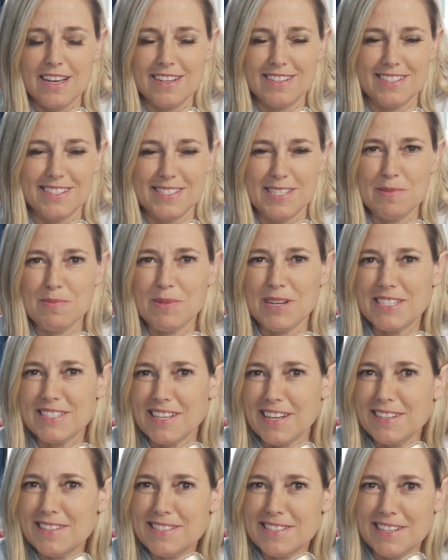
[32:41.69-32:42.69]
to see my
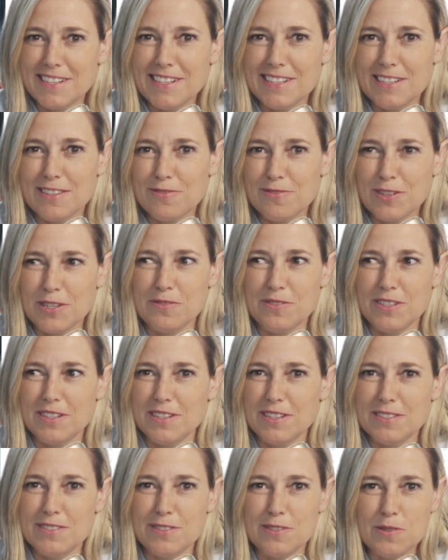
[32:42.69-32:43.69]
son sitting in front of
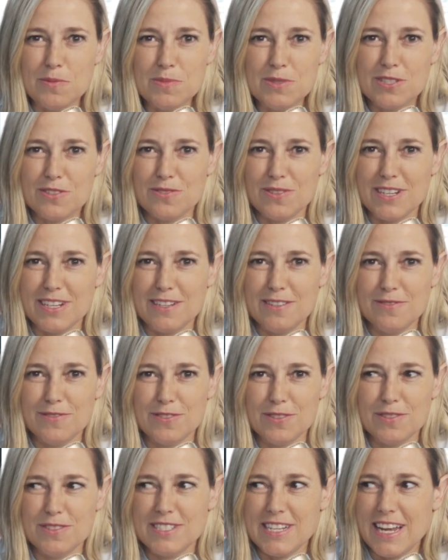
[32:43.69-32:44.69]
a Zoom screen
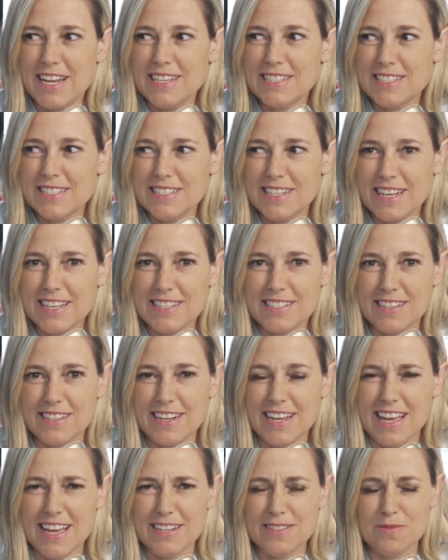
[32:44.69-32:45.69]
for days and days on
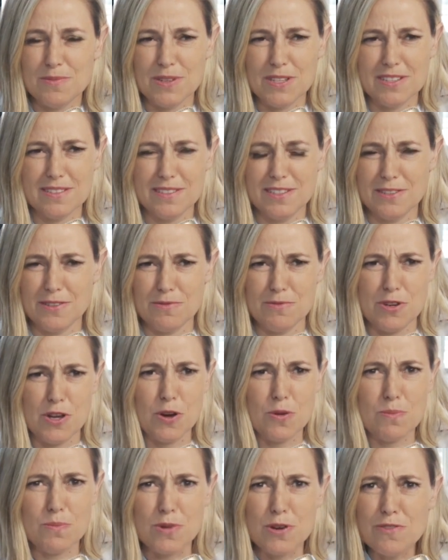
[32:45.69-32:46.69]
end with, no
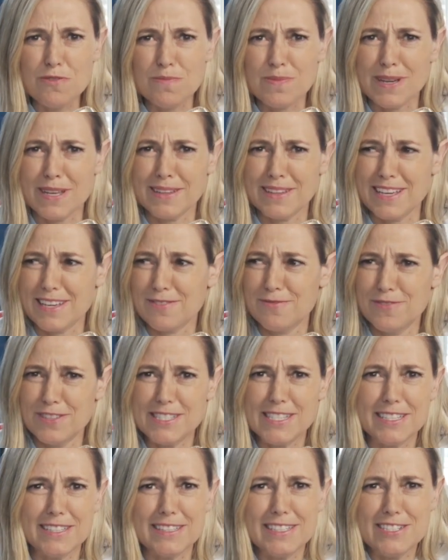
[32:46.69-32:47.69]
movement,
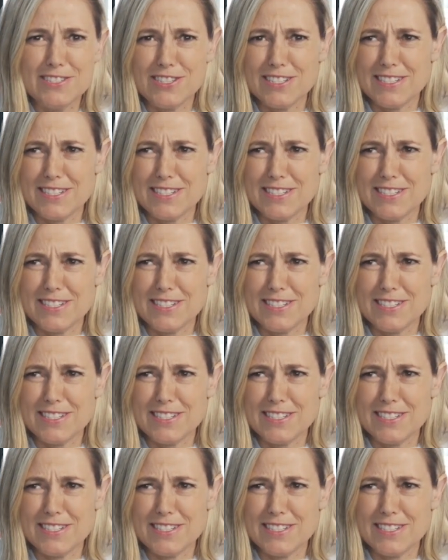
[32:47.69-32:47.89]
physically just